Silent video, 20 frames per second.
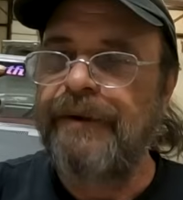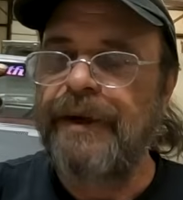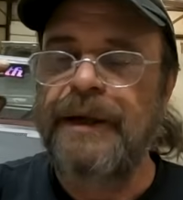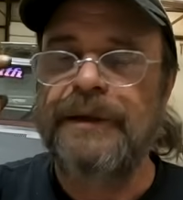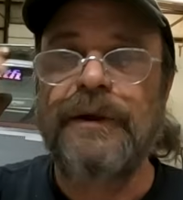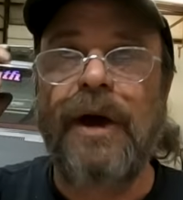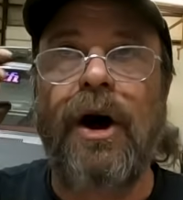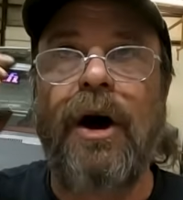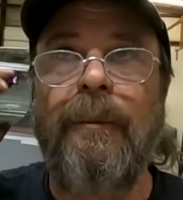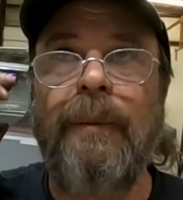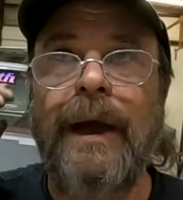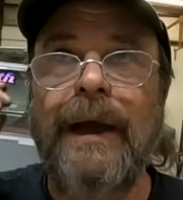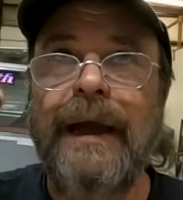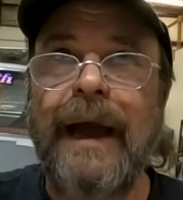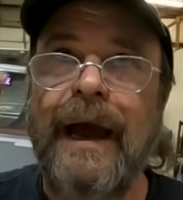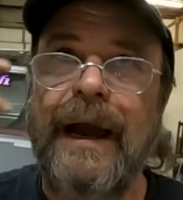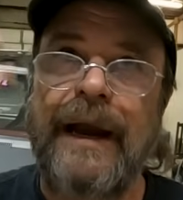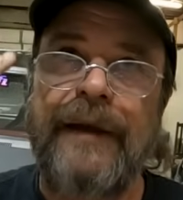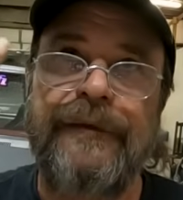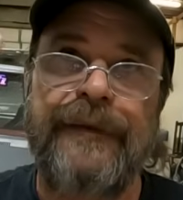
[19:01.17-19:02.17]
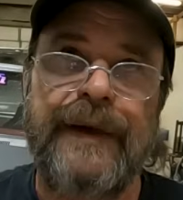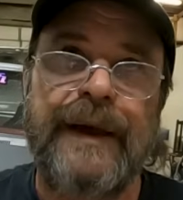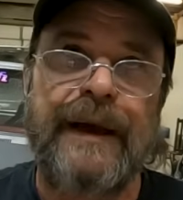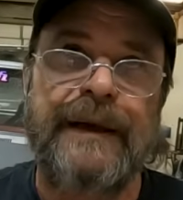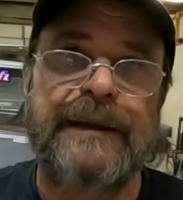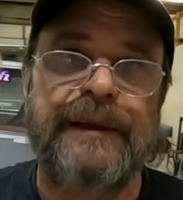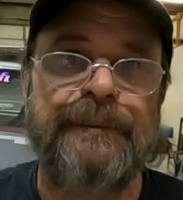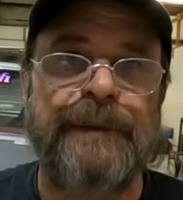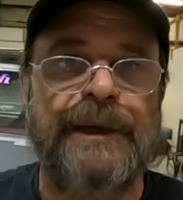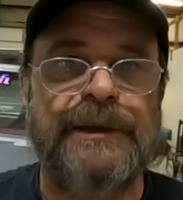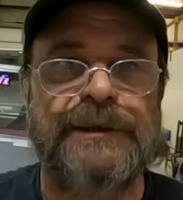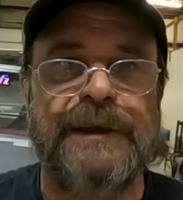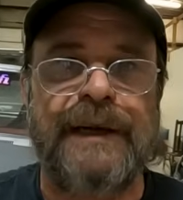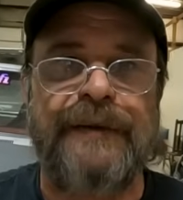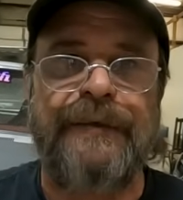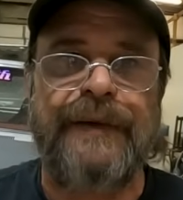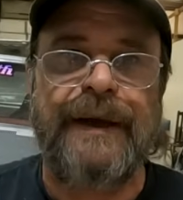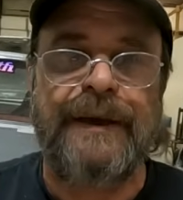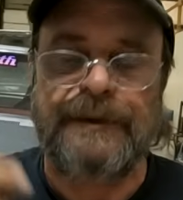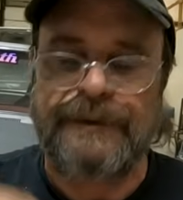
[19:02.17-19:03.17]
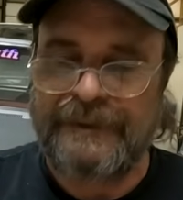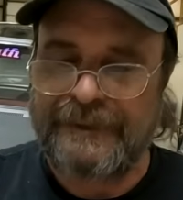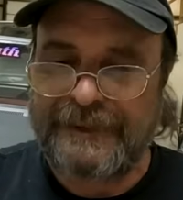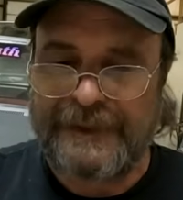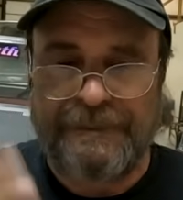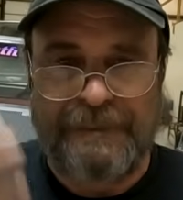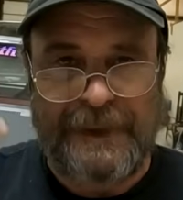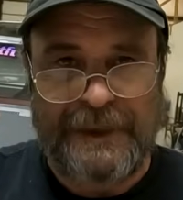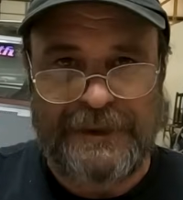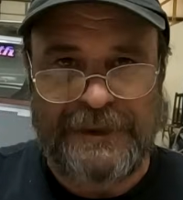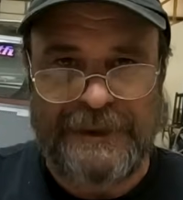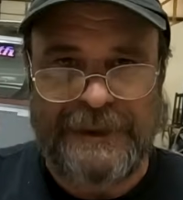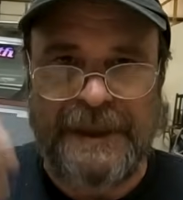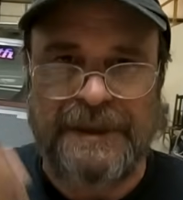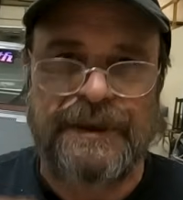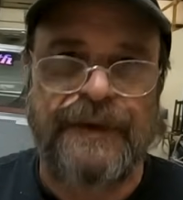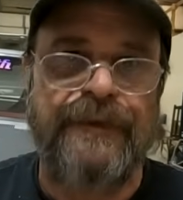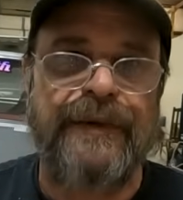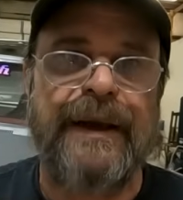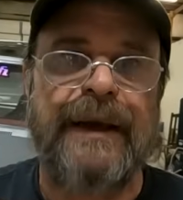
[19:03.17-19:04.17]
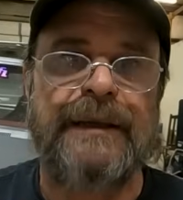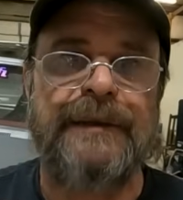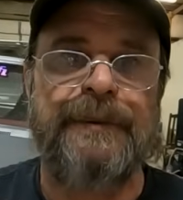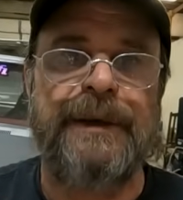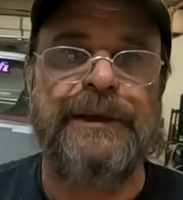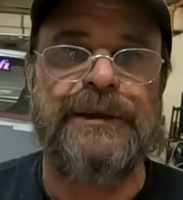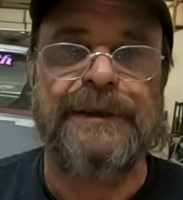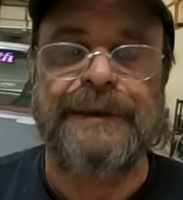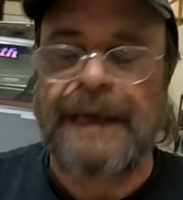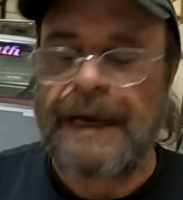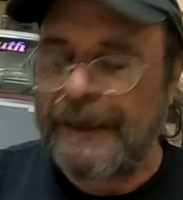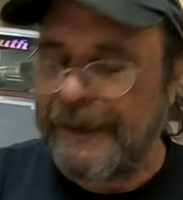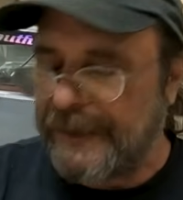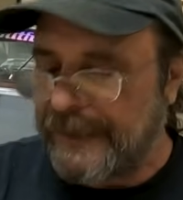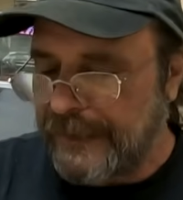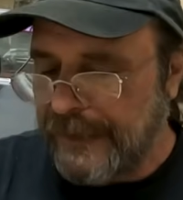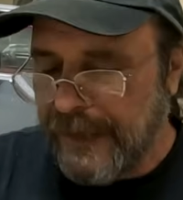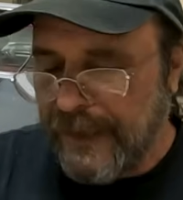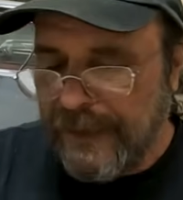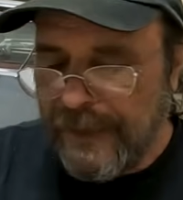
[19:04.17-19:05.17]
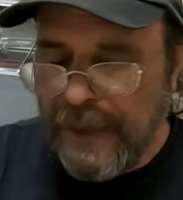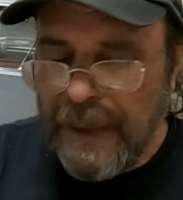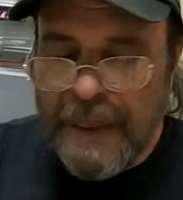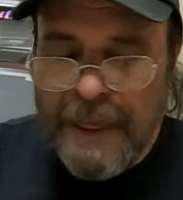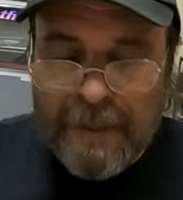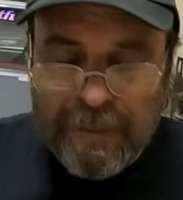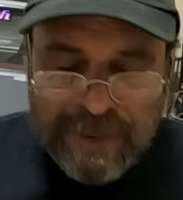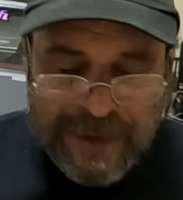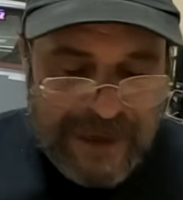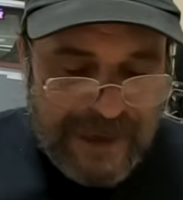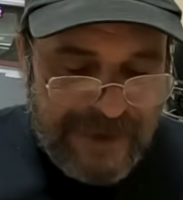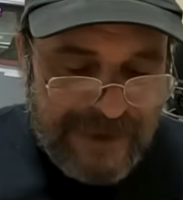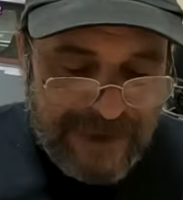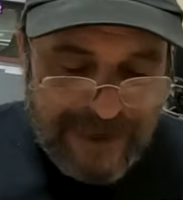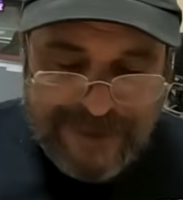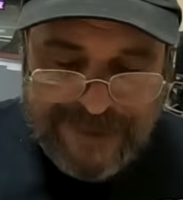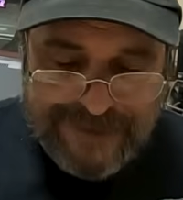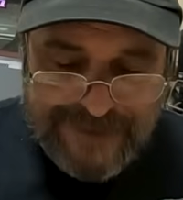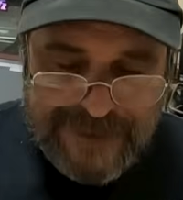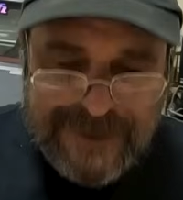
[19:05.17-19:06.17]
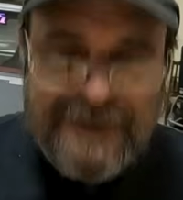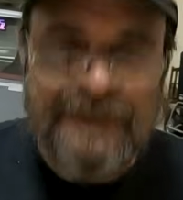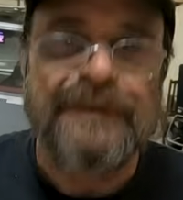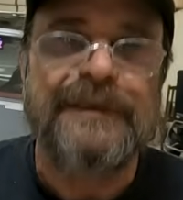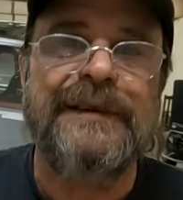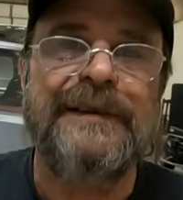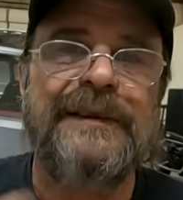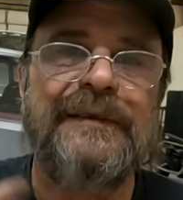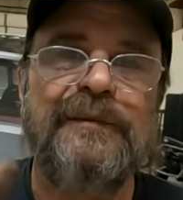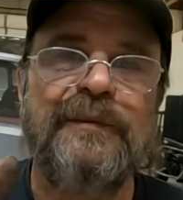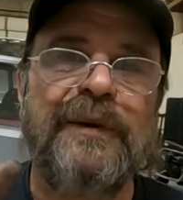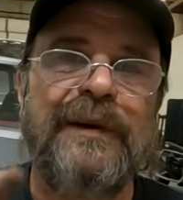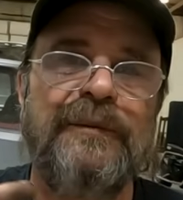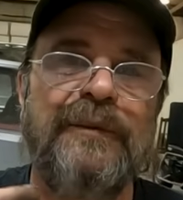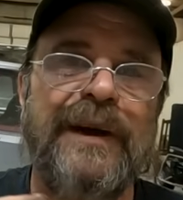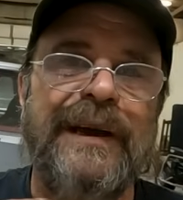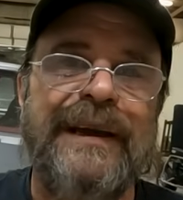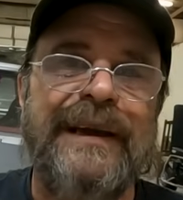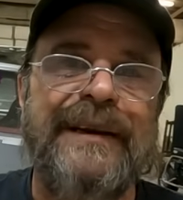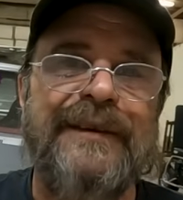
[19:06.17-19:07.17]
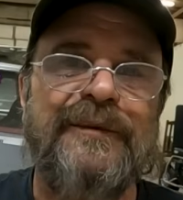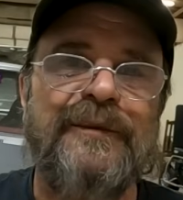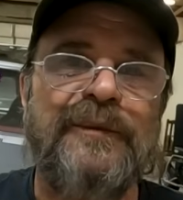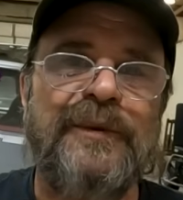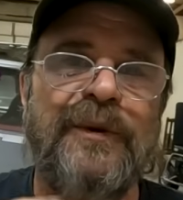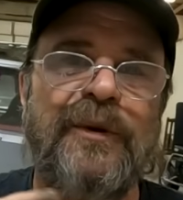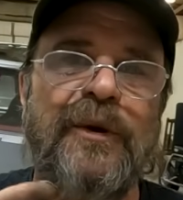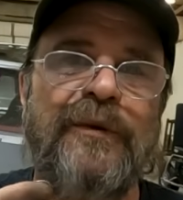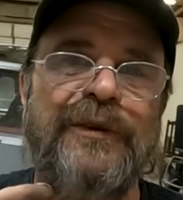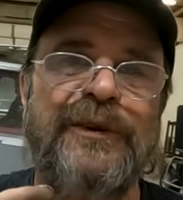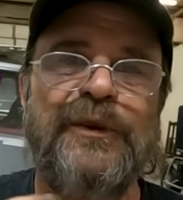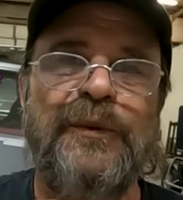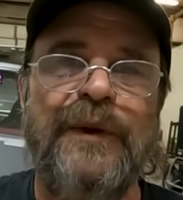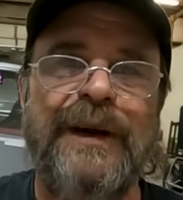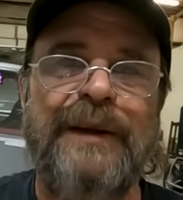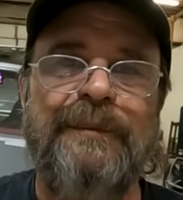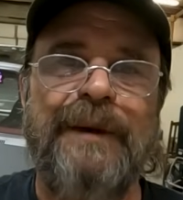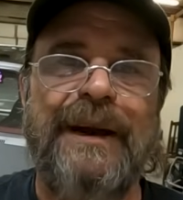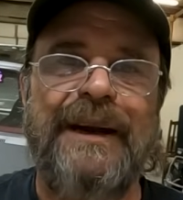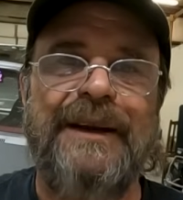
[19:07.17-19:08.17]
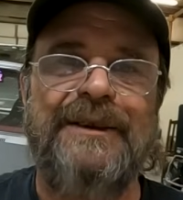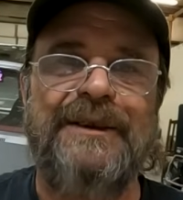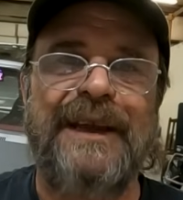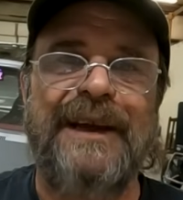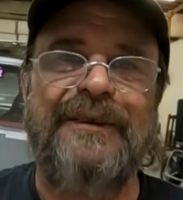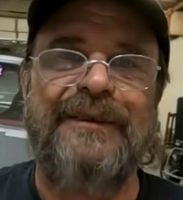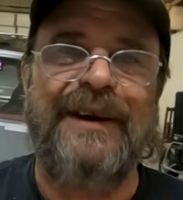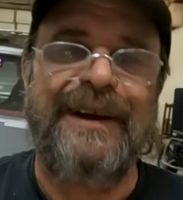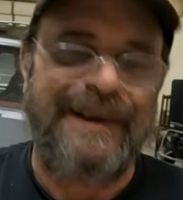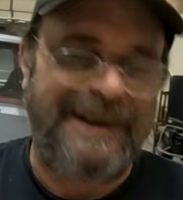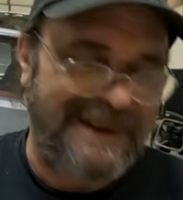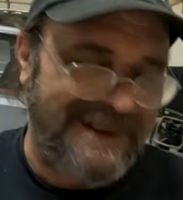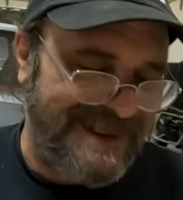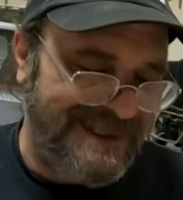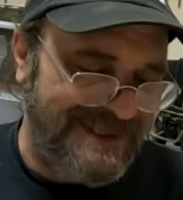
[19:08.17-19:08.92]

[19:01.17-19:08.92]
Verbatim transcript: I realize, oh my god, I forgot to mention, I forgot to mention this, I forgot to mention that. But I, I think we're hit, we're over 20 minutes now, right?